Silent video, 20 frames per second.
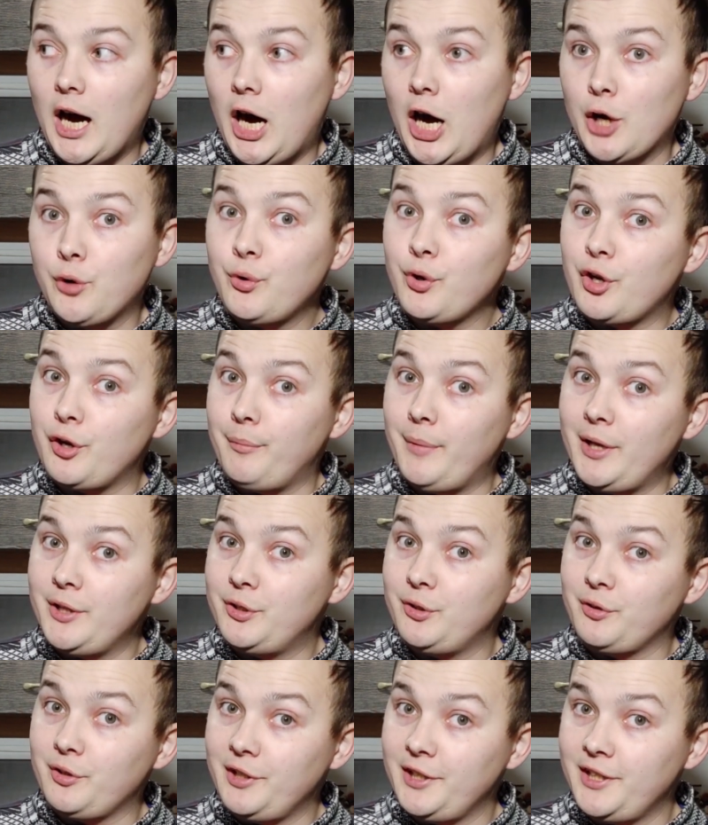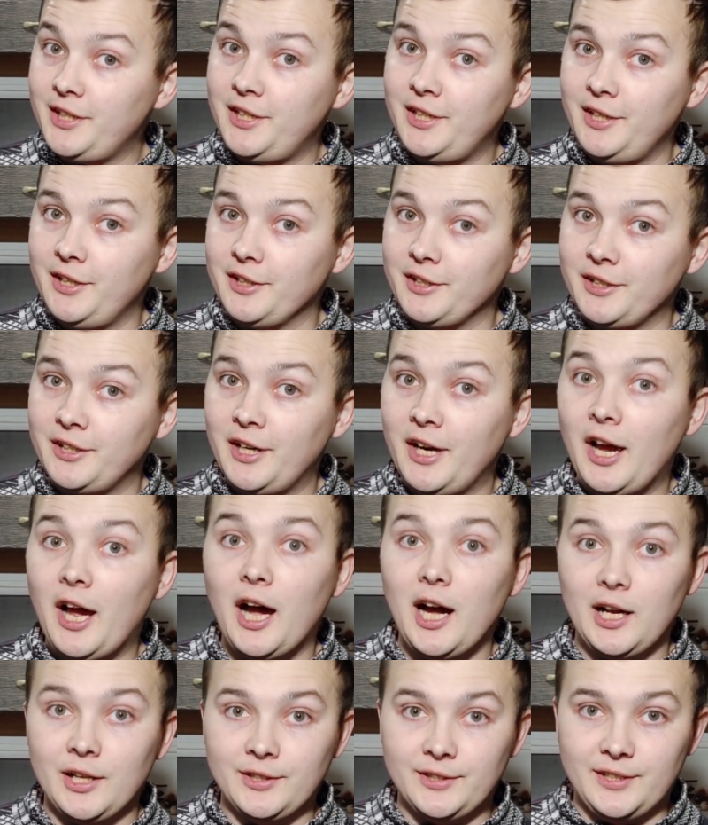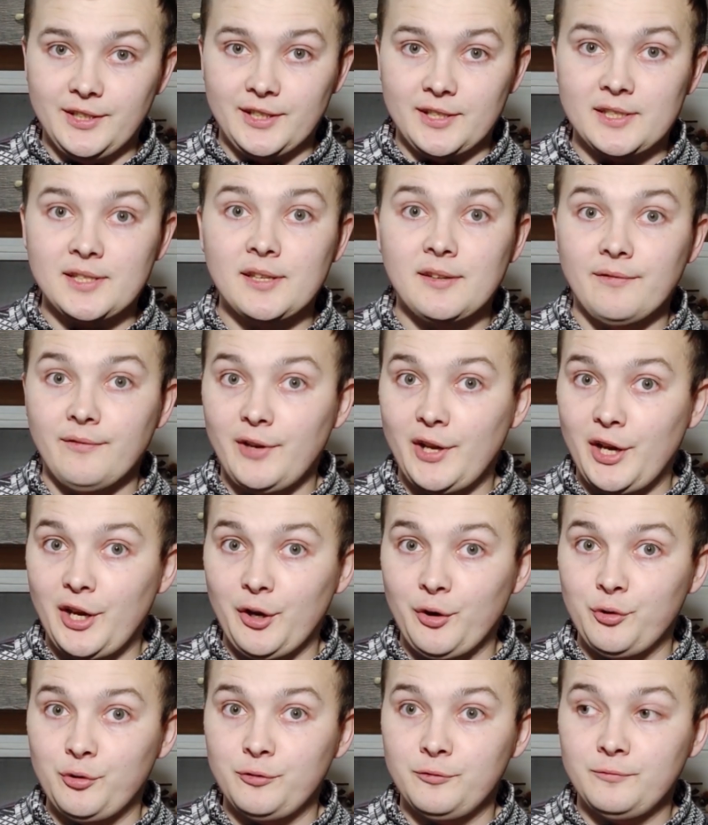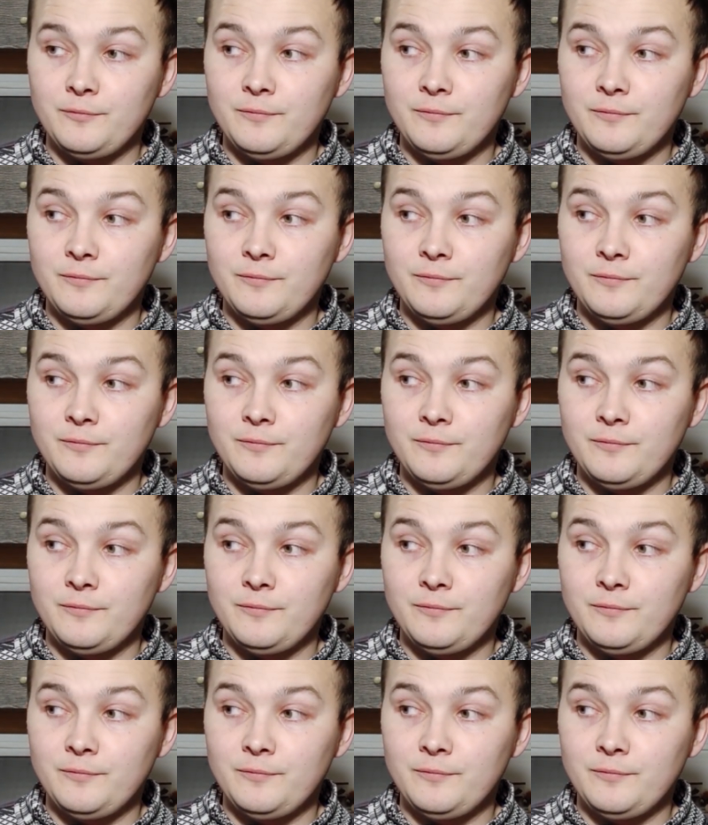I recommend to click here on this video.